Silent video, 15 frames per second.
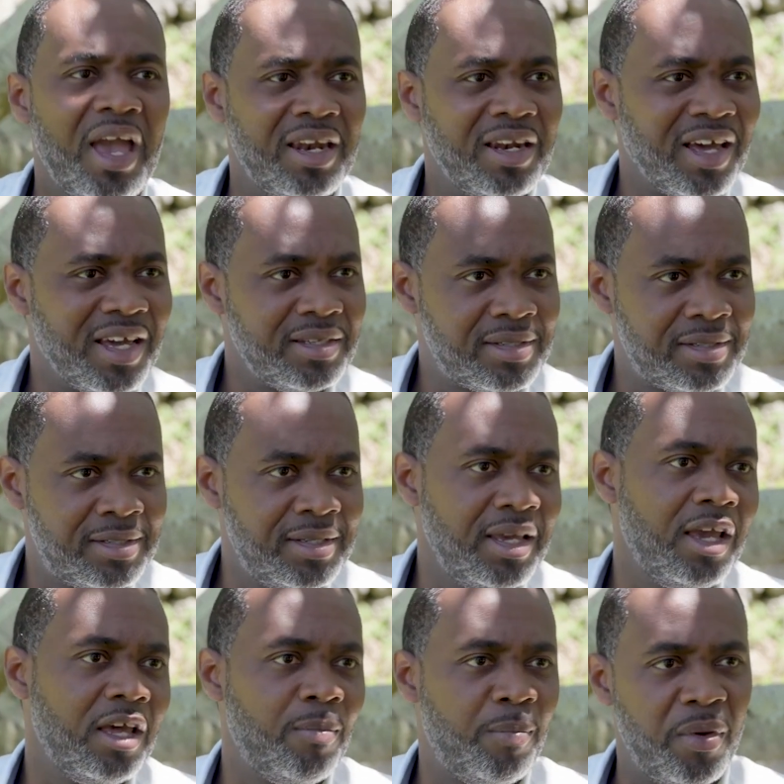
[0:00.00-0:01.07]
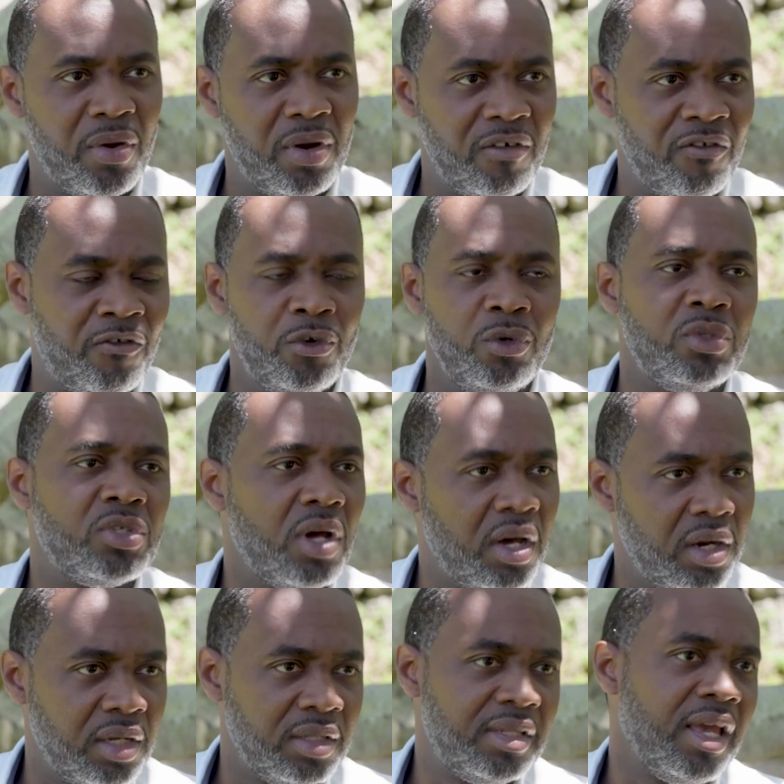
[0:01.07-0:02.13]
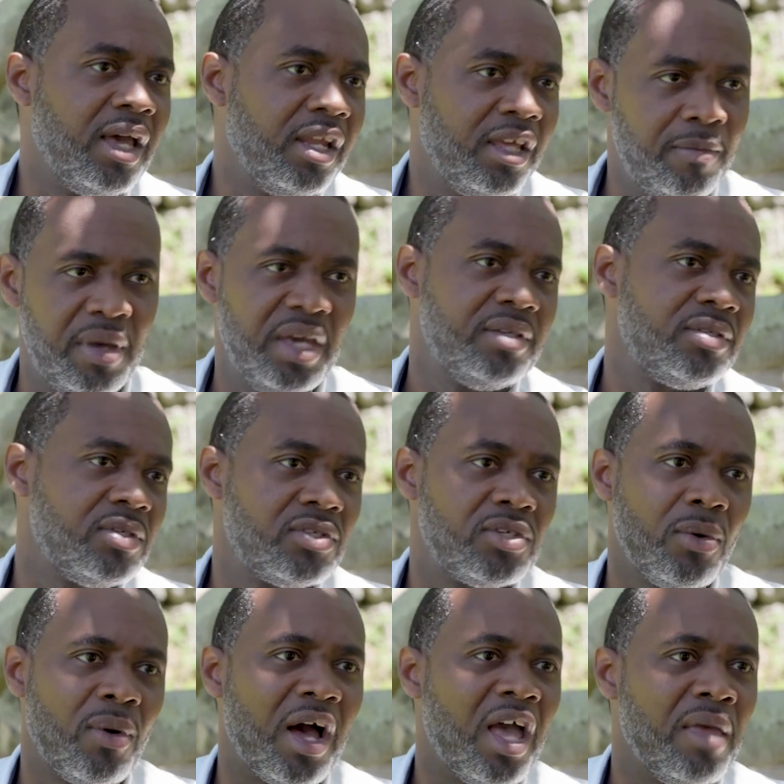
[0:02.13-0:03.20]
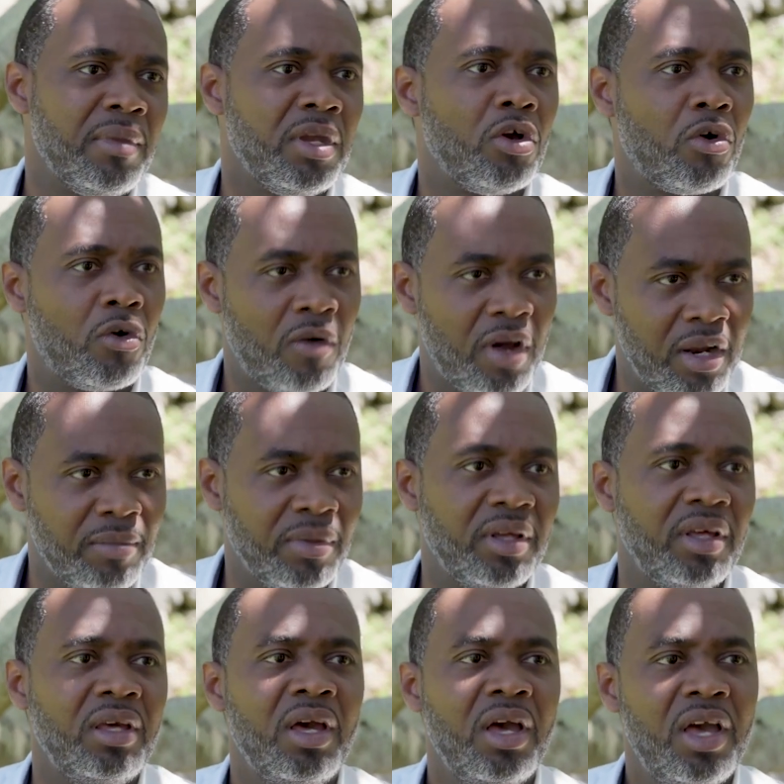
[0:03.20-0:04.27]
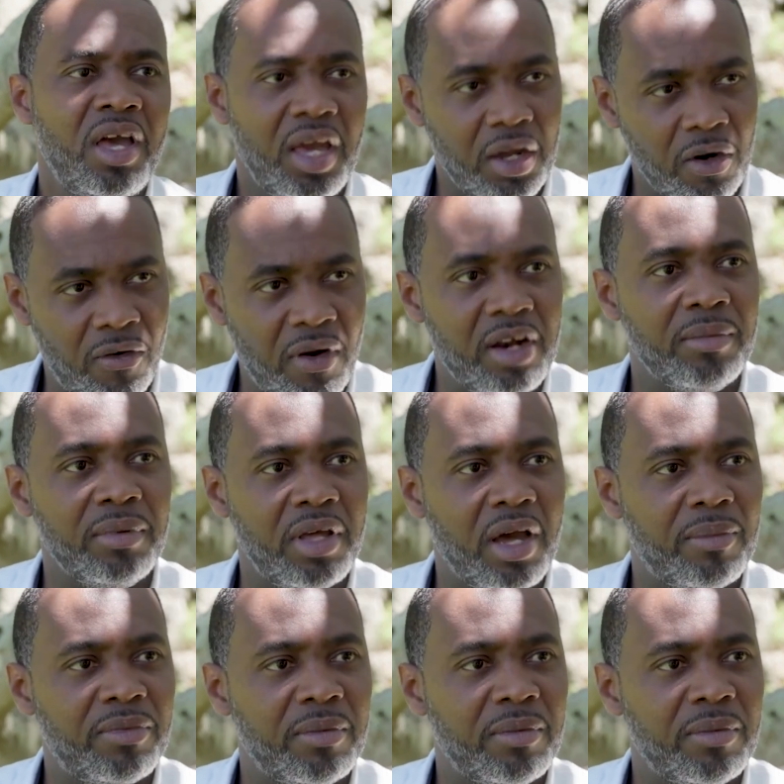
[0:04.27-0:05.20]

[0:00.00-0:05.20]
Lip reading: and I see it bearing fruit on a daily basis. So I am incredibly, incredibly